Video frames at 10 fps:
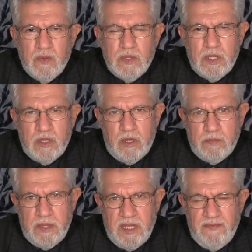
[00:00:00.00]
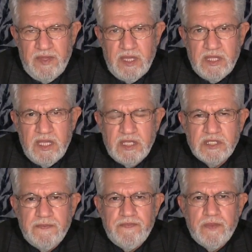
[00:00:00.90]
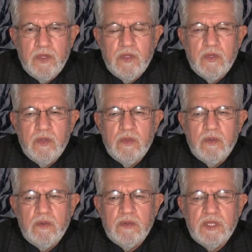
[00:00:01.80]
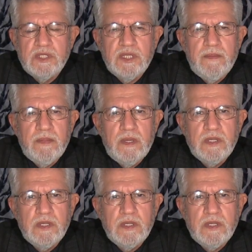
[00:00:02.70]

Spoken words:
with the not believing things, with some